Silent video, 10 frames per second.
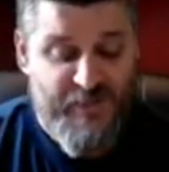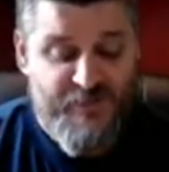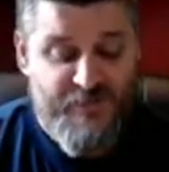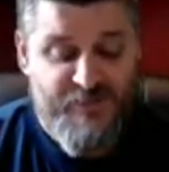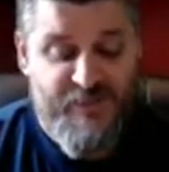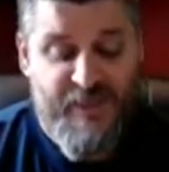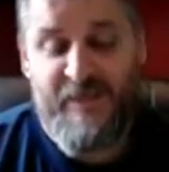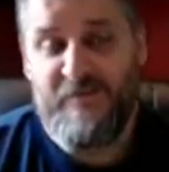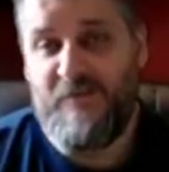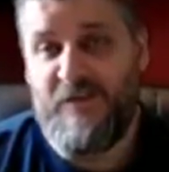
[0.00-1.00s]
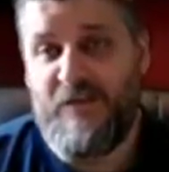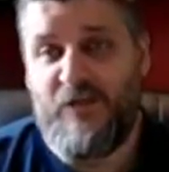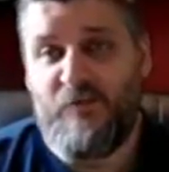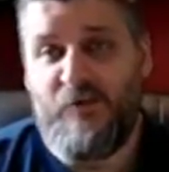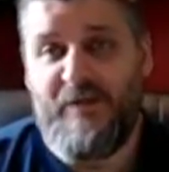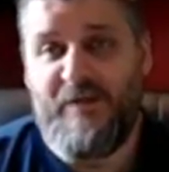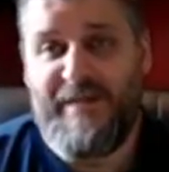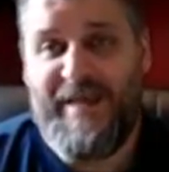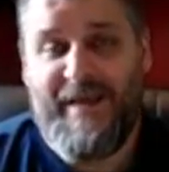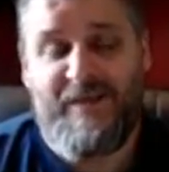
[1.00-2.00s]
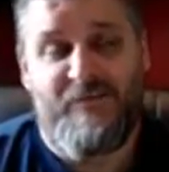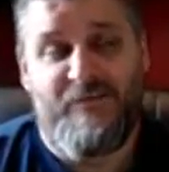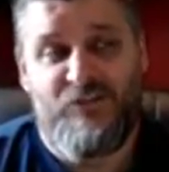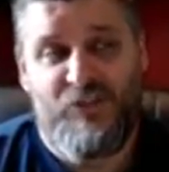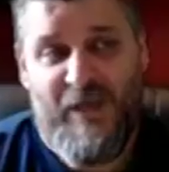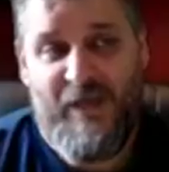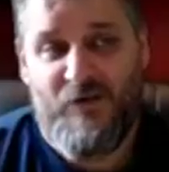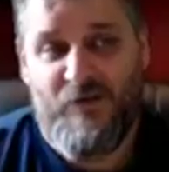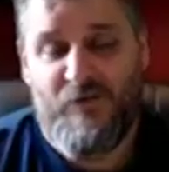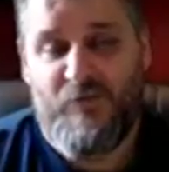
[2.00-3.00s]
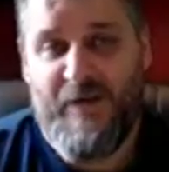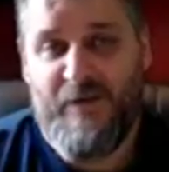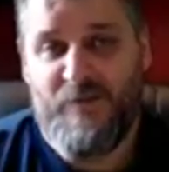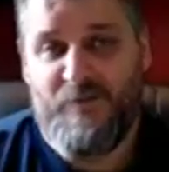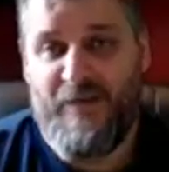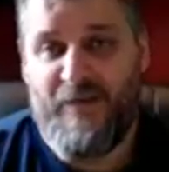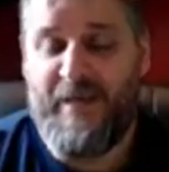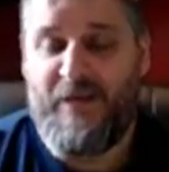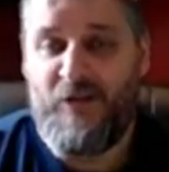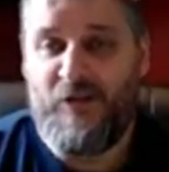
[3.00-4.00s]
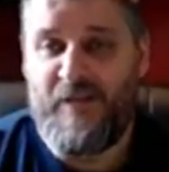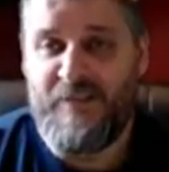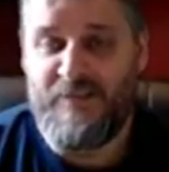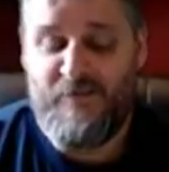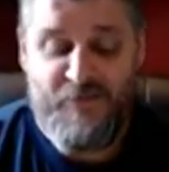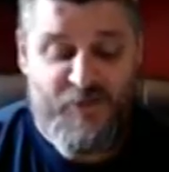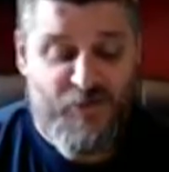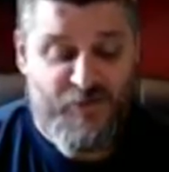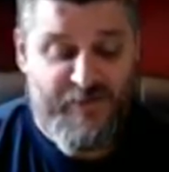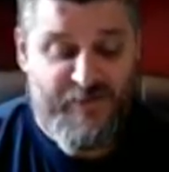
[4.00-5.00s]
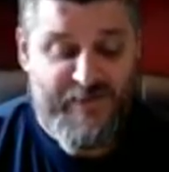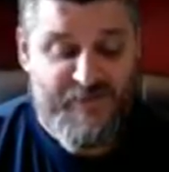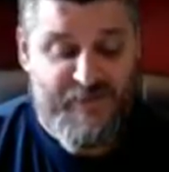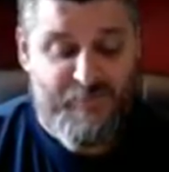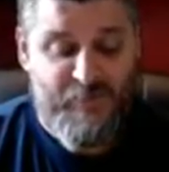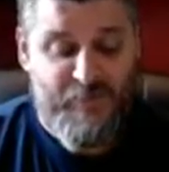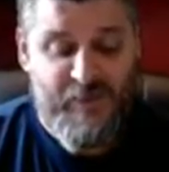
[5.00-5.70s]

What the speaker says: The second video will be the active chatter random and how to utilize everything on that tab.